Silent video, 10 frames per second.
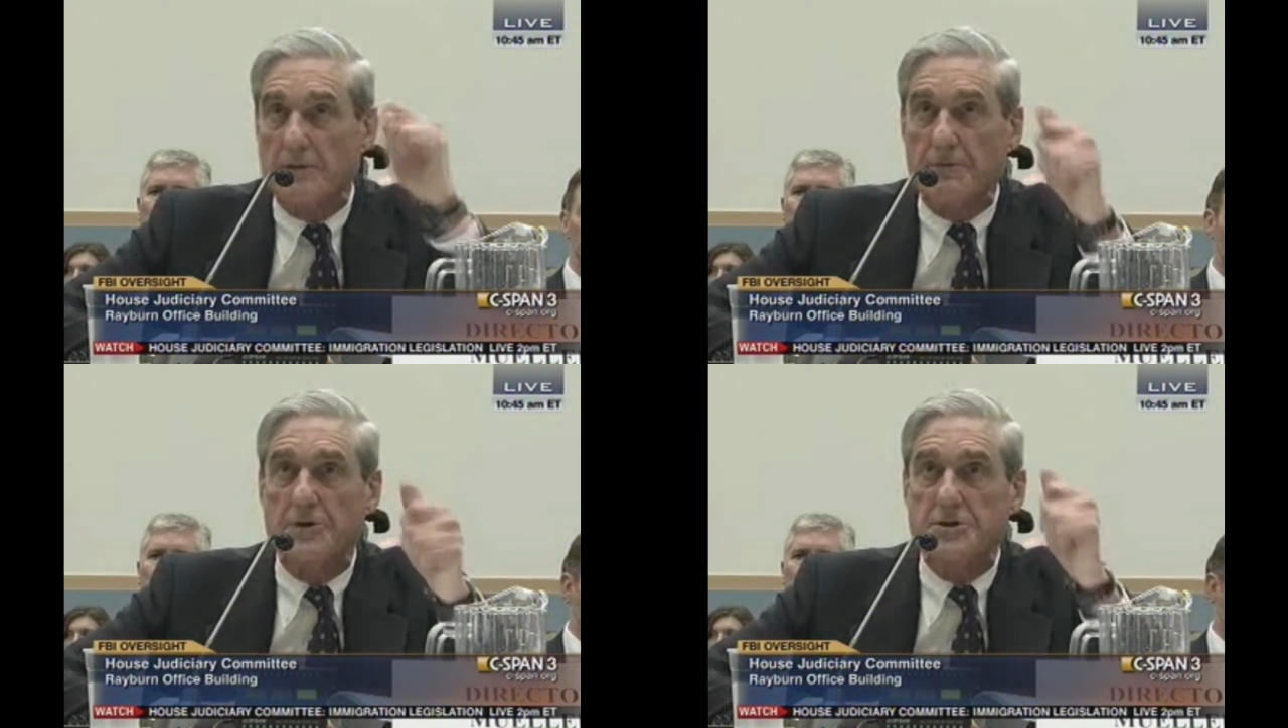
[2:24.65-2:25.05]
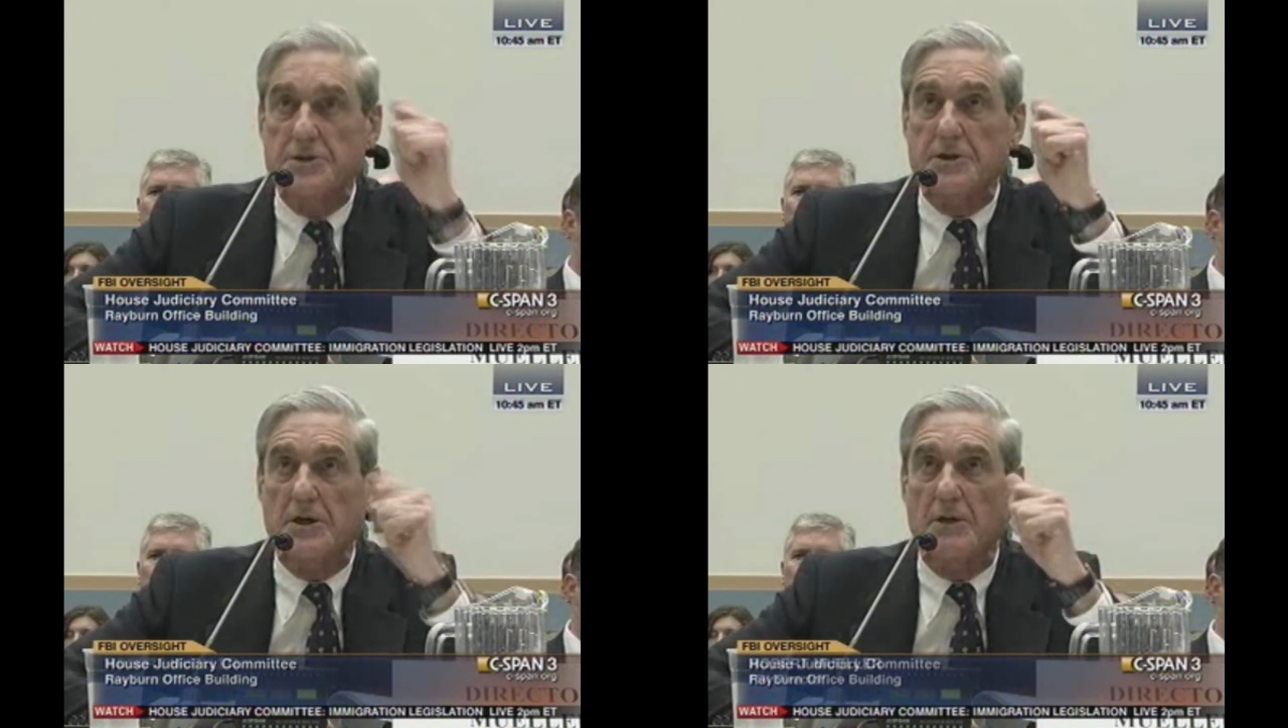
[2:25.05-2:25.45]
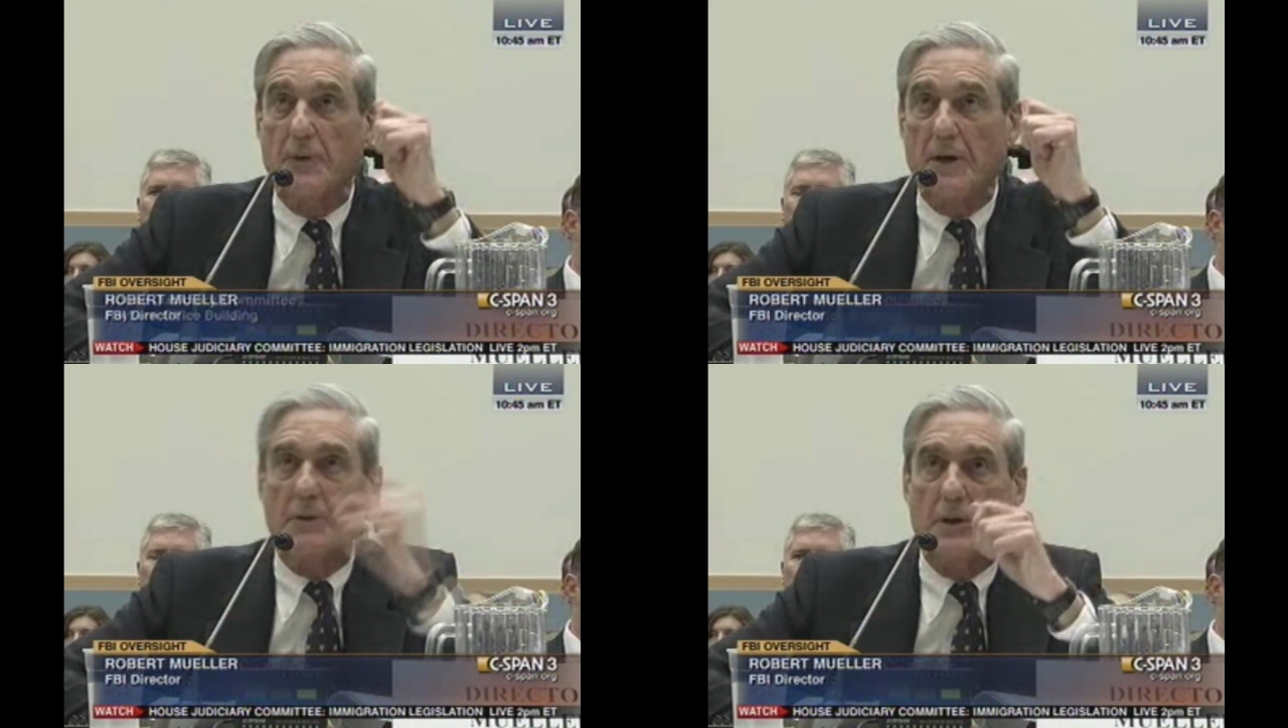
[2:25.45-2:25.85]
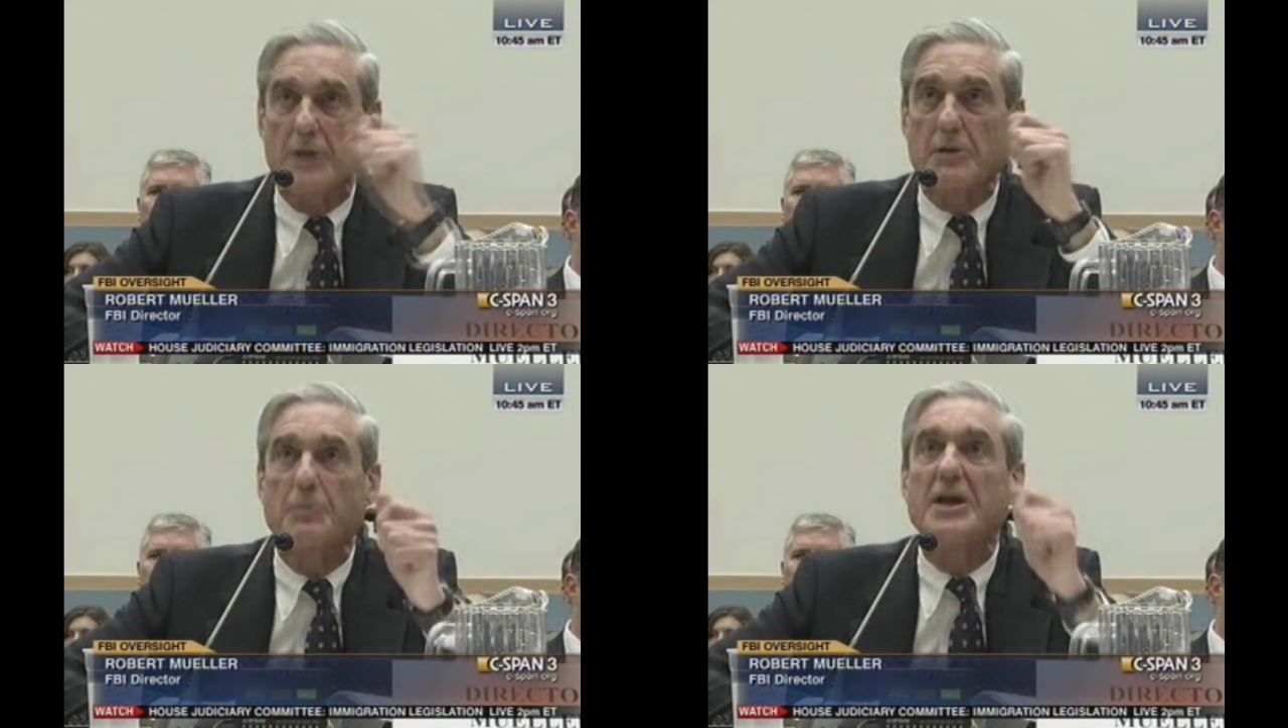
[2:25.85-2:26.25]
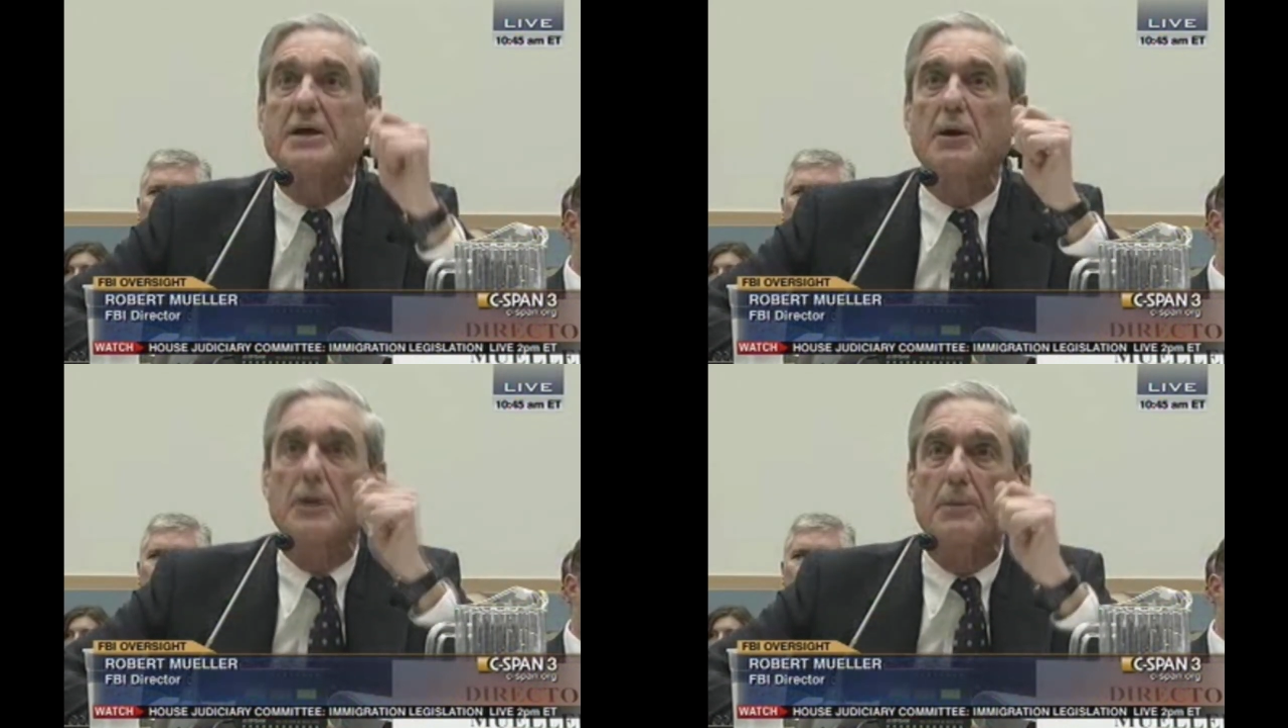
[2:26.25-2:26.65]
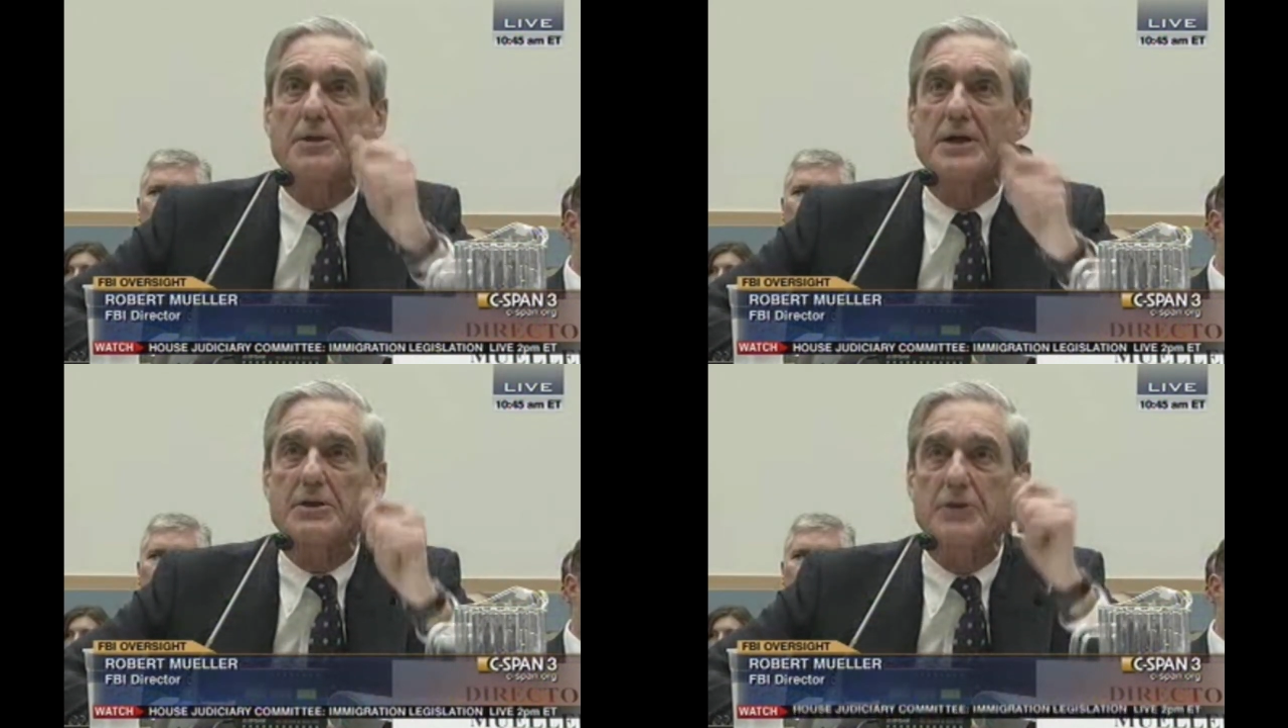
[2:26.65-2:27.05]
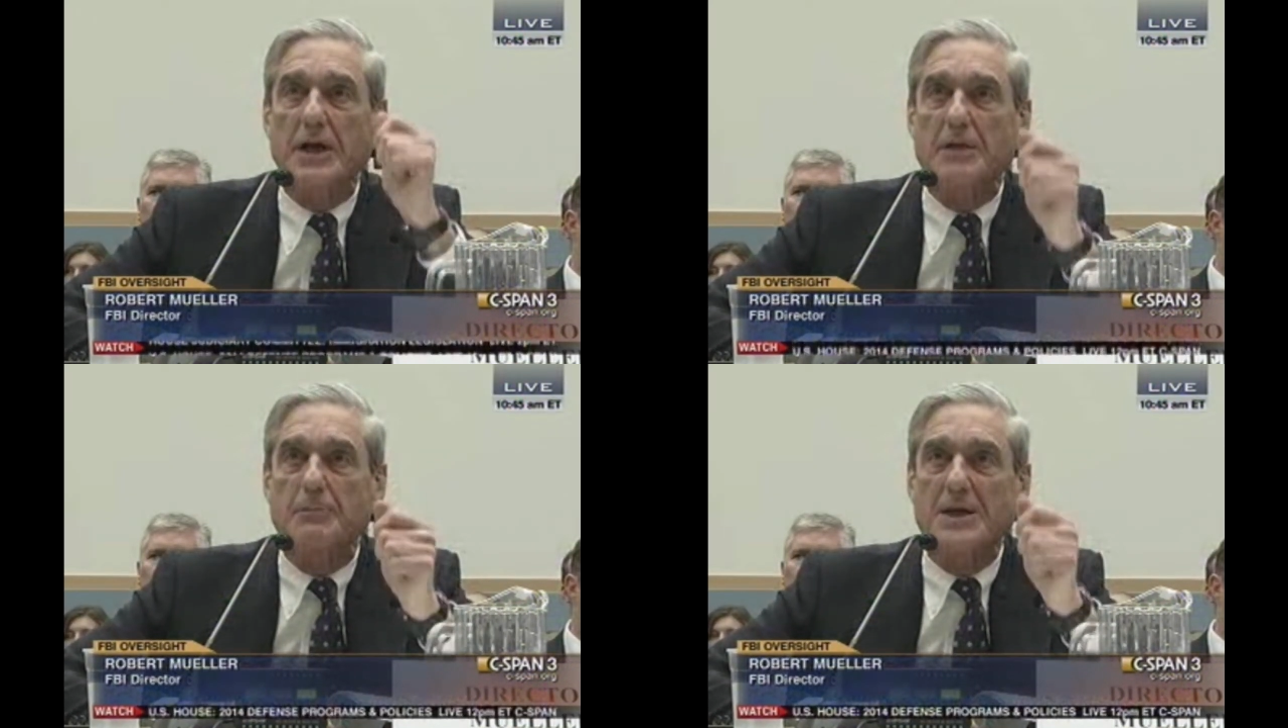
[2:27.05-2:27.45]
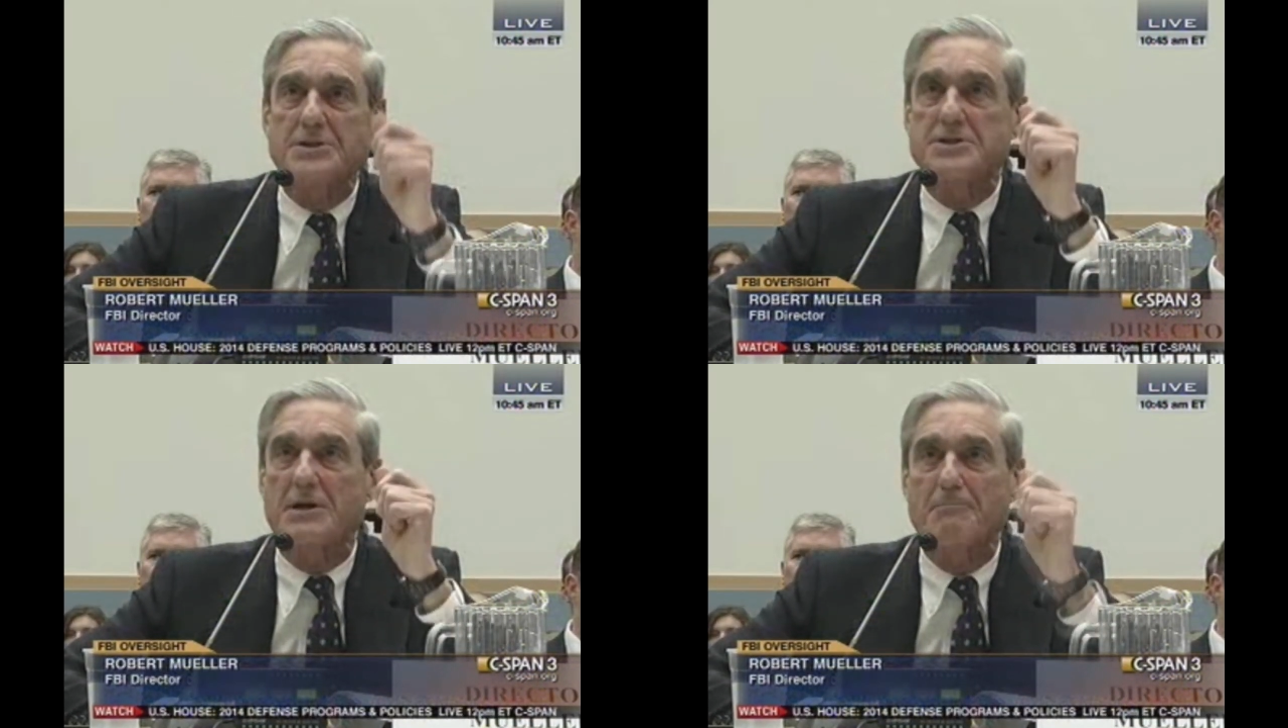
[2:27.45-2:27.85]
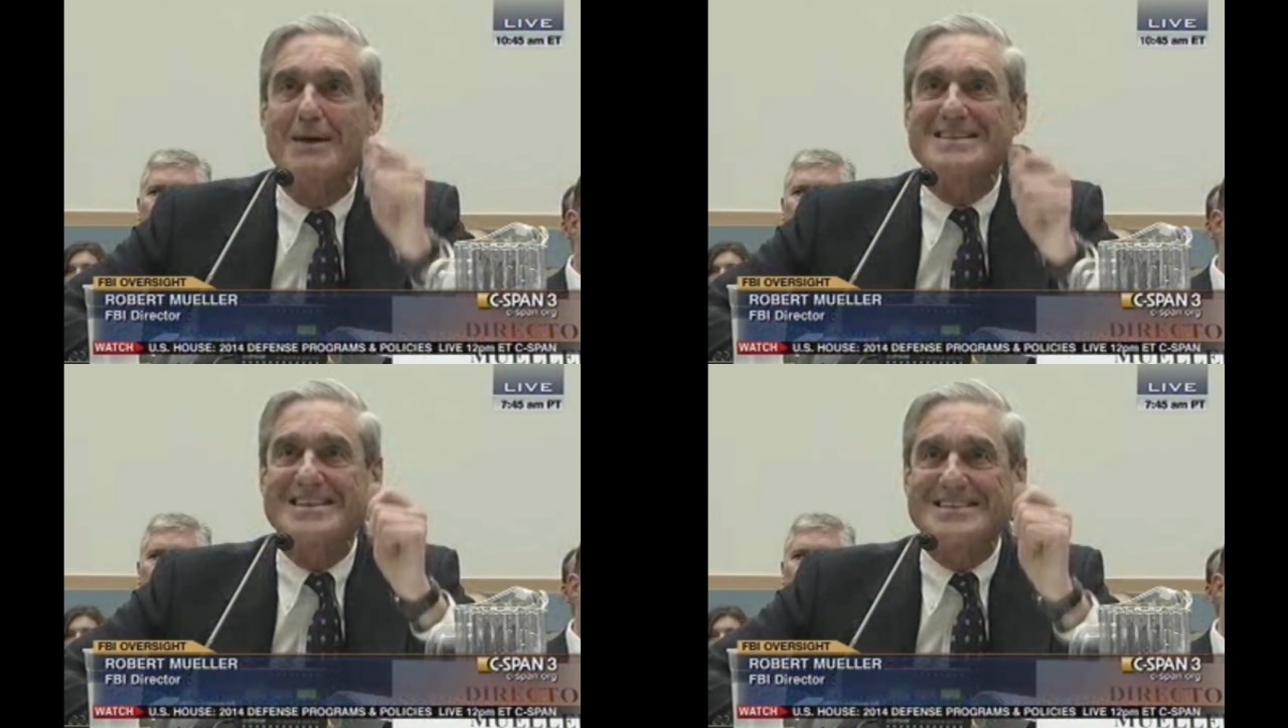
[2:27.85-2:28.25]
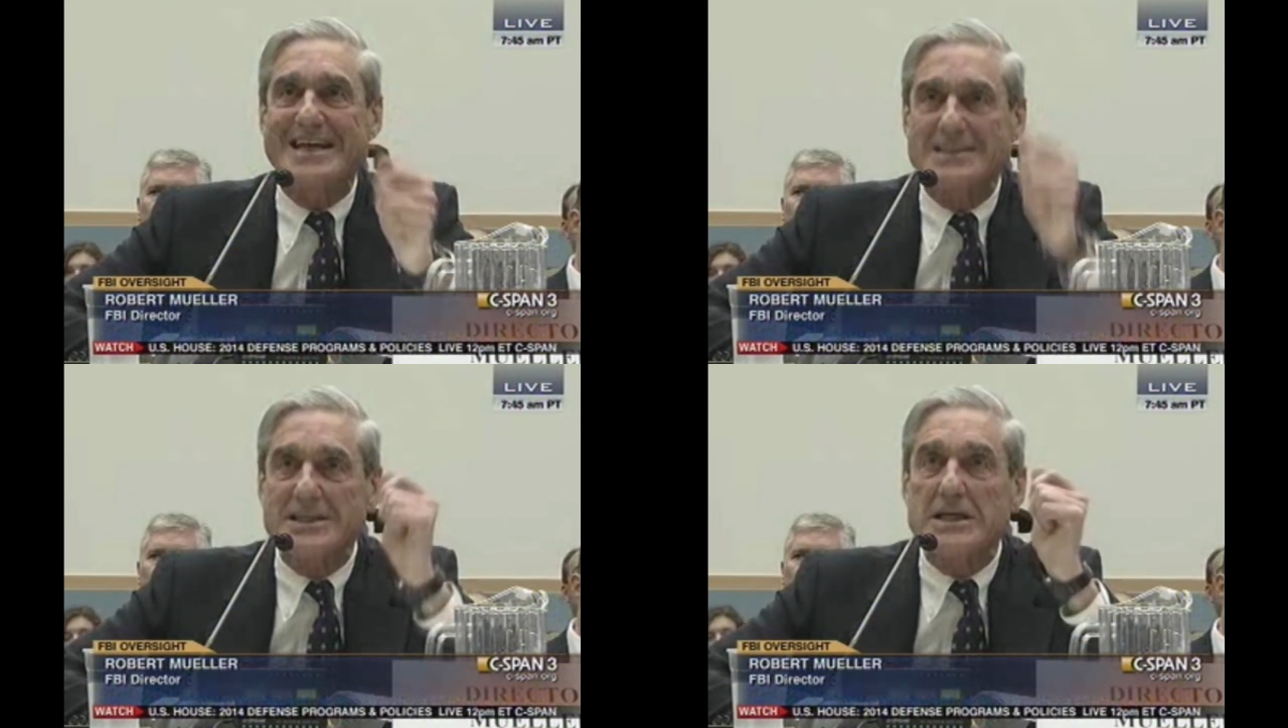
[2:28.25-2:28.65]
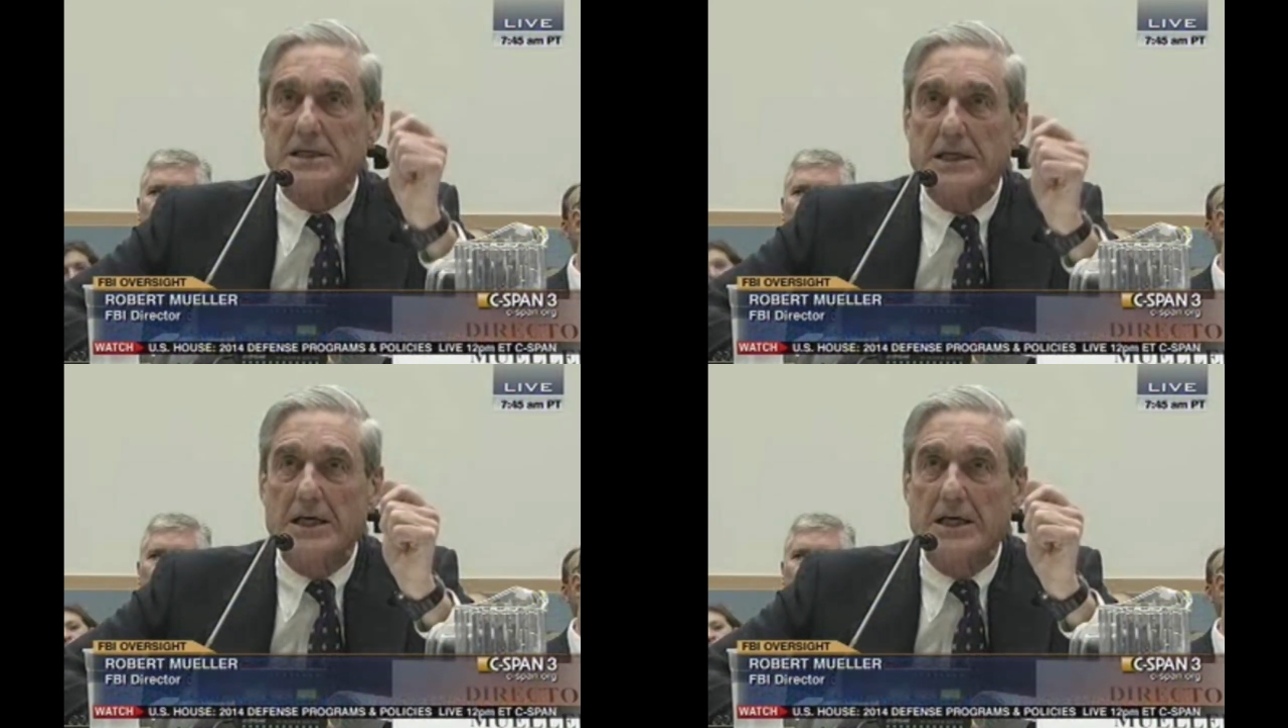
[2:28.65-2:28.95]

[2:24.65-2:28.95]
The first, the particular database is of metadata,